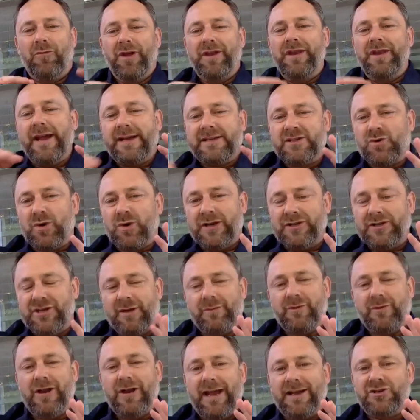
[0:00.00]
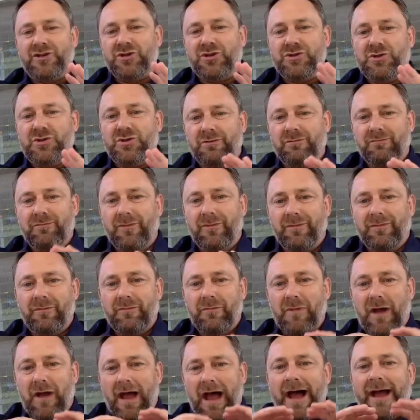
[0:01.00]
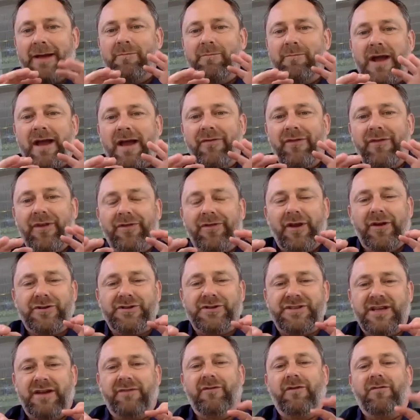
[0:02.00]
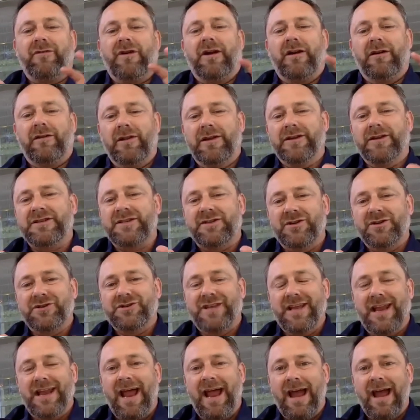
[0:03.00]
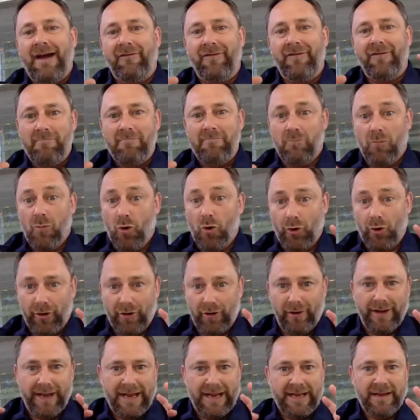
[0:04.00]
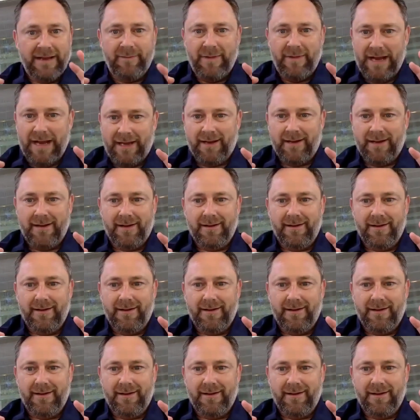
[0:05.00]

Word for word: the next question I'm going to ask you is I bet that there are several of our listeners that have that mortal enemy